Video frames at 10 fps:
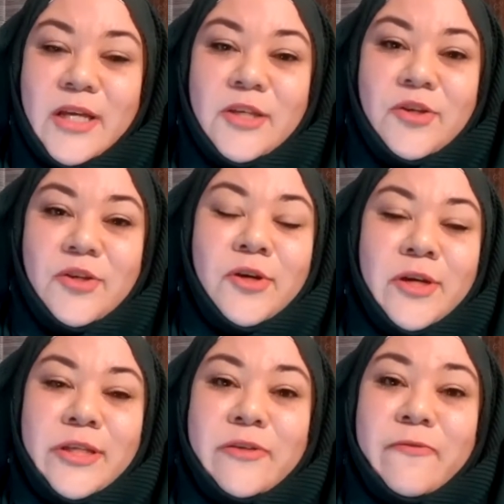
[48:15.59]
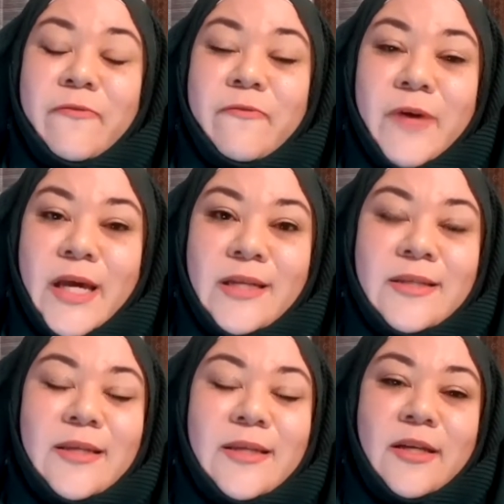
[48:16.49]
and you are going to
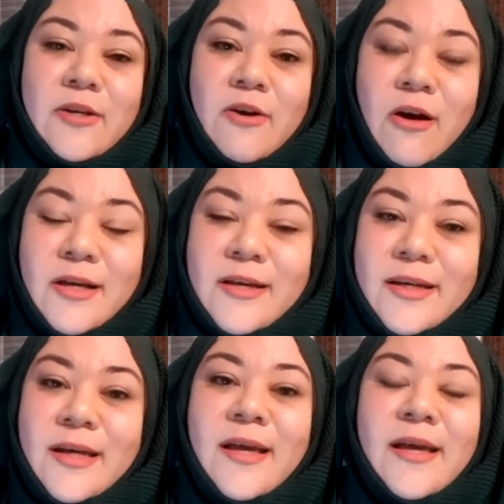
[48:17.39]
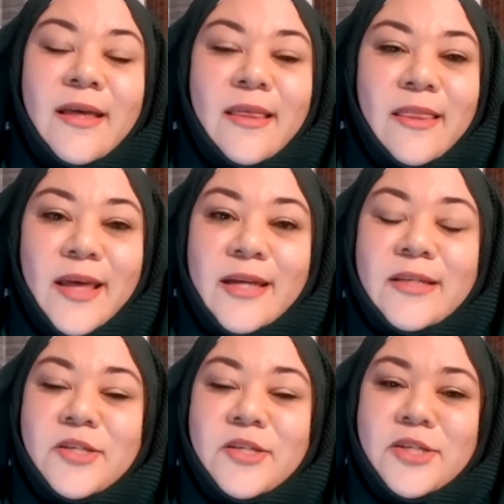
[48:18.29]
fight and conquer that
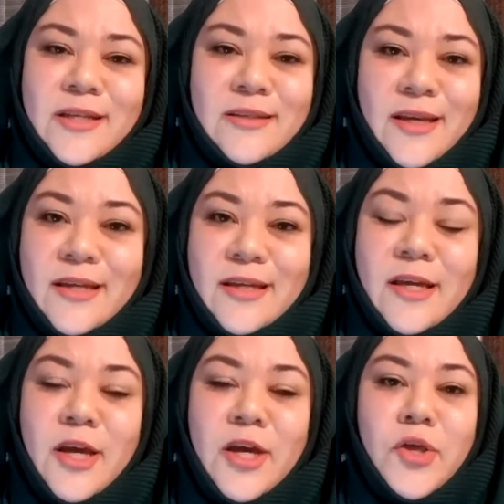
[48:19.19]
shaitan.